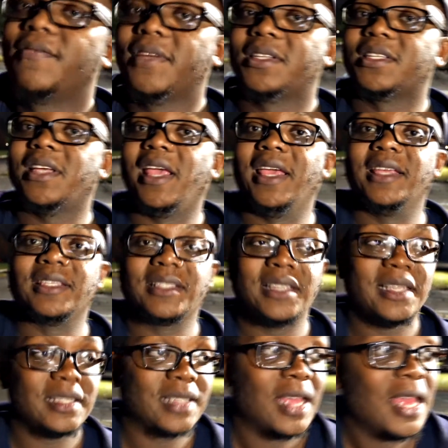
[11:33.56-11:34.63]
Adventure
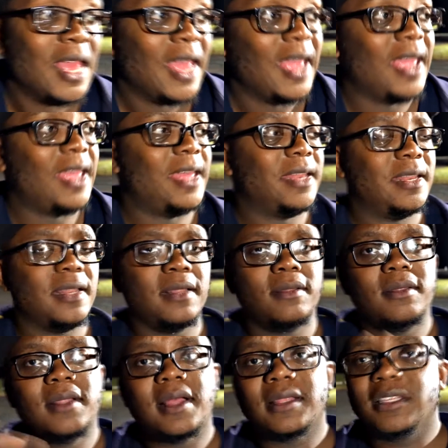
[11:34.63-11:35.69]
Instance and
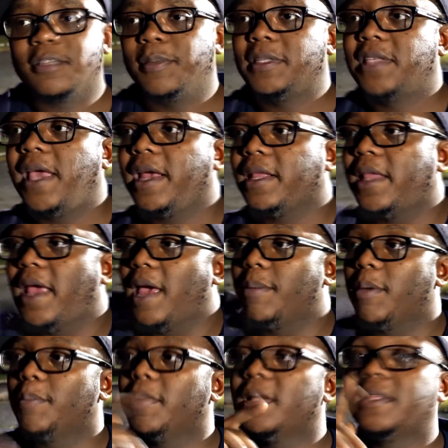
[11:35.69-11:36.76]
nothing spectacular
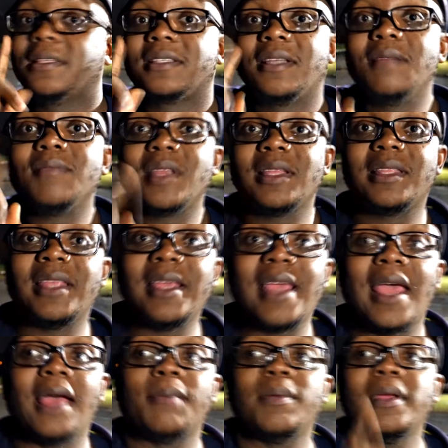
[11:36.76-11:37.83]
happened, but something did
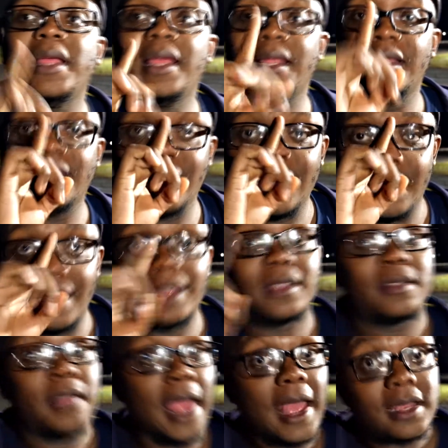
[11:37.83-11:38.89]
happen and it
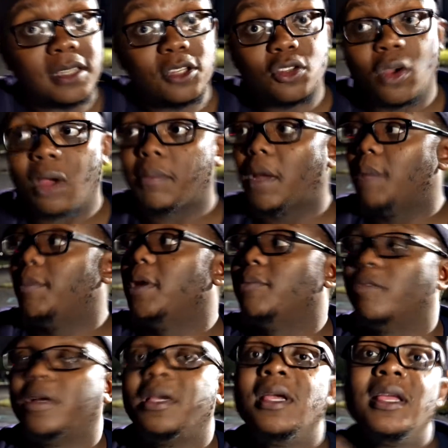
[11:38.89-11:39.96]
actually jogged my
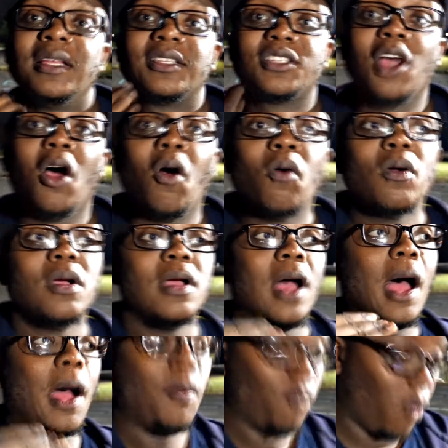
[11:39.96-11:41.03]
memory. So
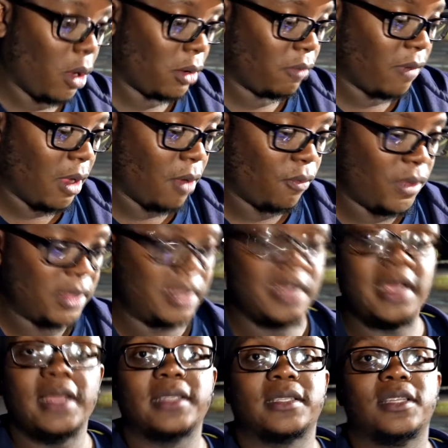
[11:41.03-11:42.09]
I'm walking around with the
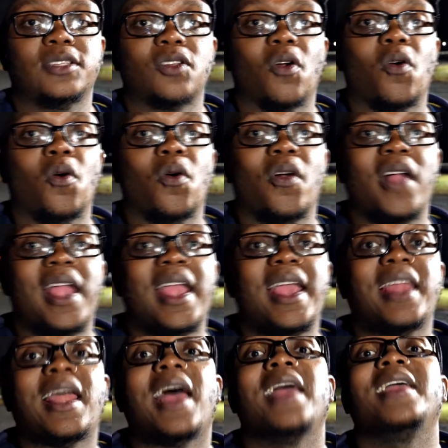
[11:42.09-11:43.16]
instance on
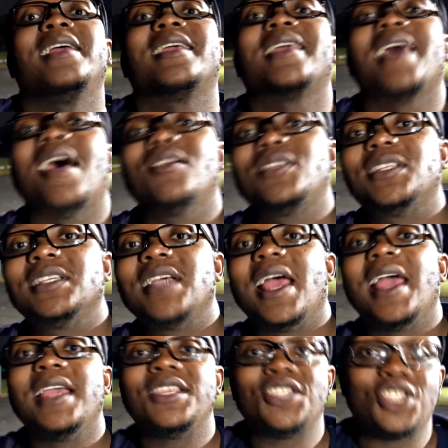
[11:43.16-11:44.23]
and I encounter
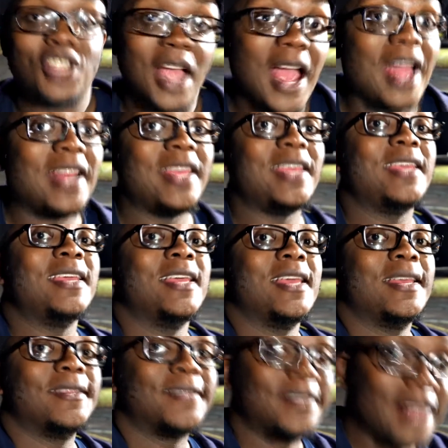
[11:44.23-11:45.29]
a shiny
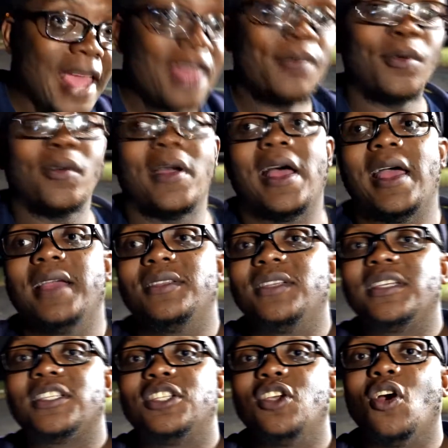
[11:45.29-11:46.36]
Sableye, as you
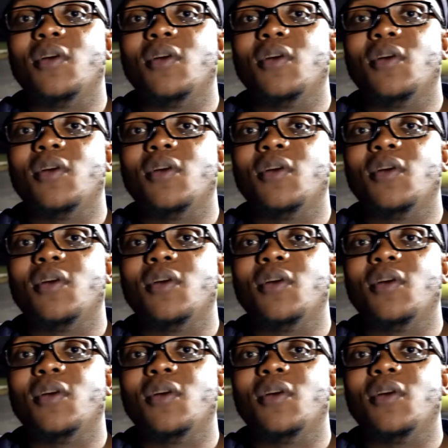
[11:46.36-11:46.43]
can see